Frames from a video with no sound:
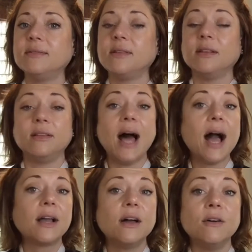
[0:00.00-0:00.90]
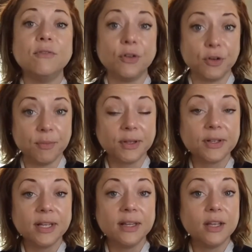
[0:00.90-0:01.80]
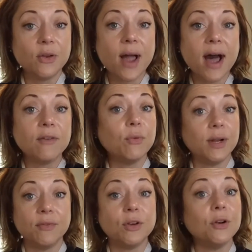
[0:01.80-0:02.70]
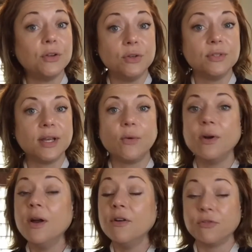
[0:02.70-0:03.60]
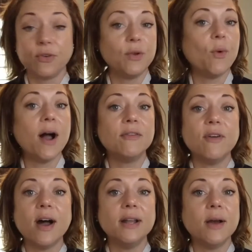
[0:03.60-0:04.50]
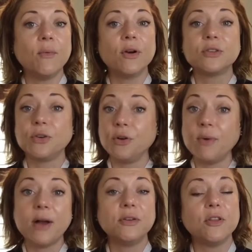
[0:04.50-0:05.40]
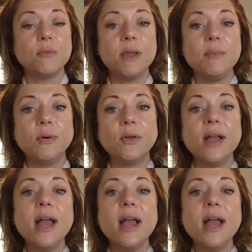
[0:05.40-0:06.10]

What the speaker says: the lack of vulnerability that you have whenever you're using free Wi-Fi networks or you're around other people,